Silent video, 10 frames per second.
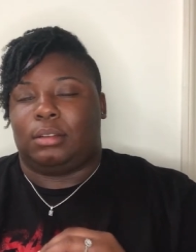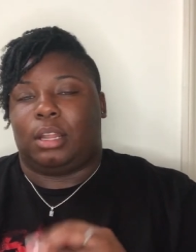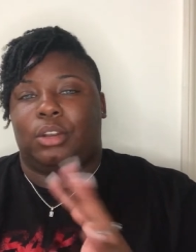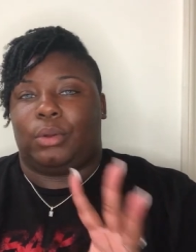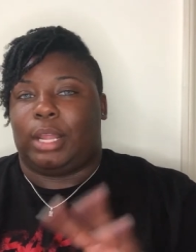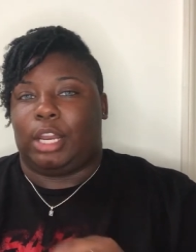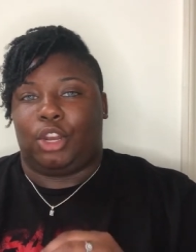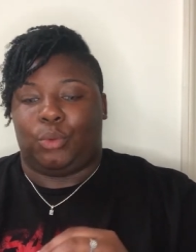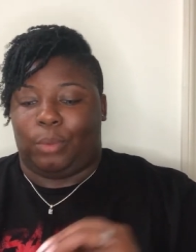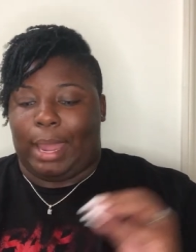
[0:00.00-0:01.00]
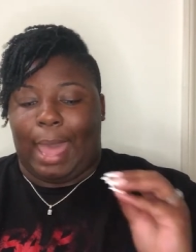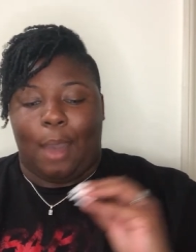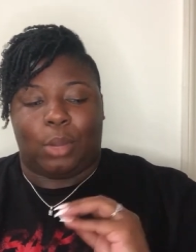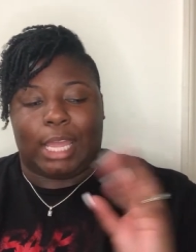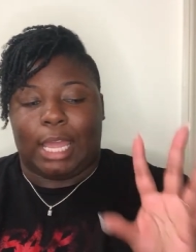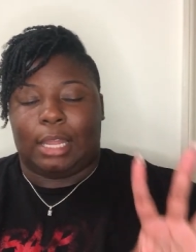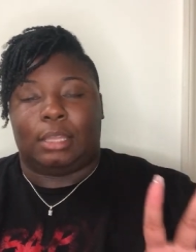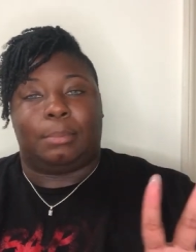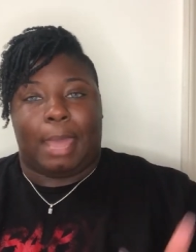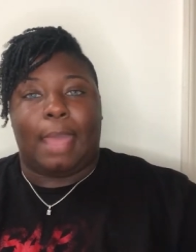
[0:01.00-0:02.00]
They know they didn't do right. I went ahead
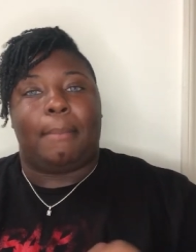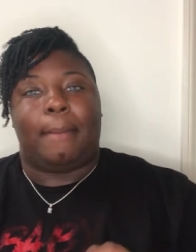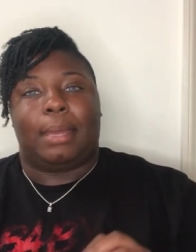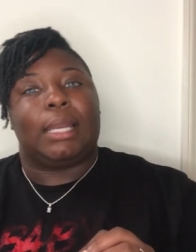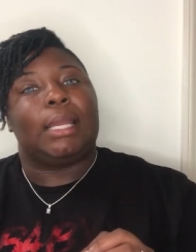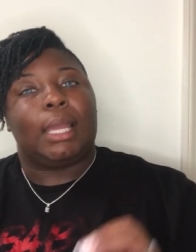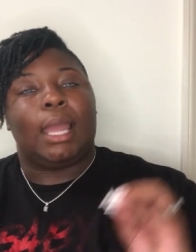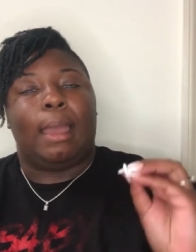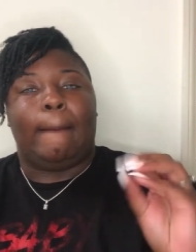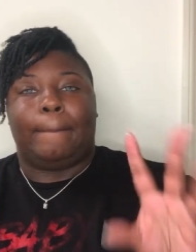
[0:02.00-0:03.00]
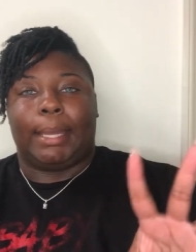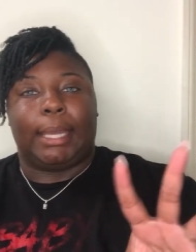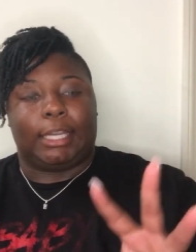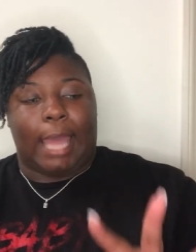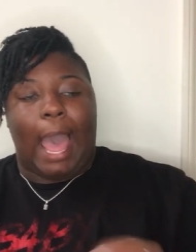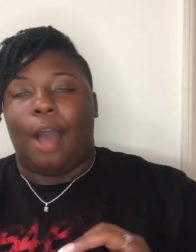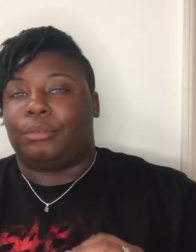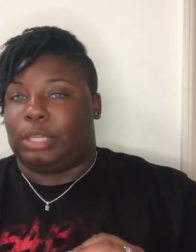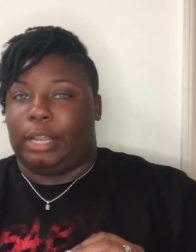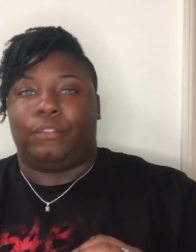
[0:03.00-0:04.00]
and paid my money, but
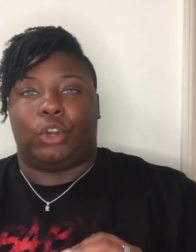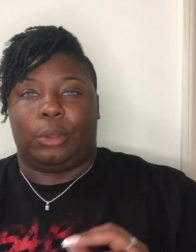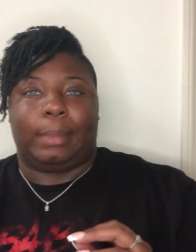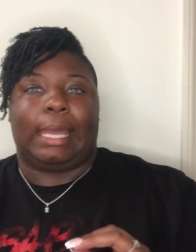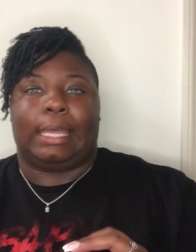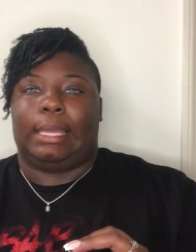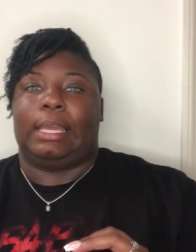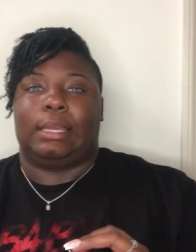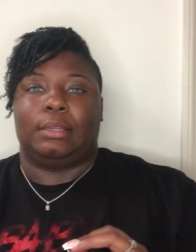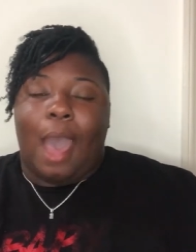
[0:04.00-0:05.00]
I'll never go back again.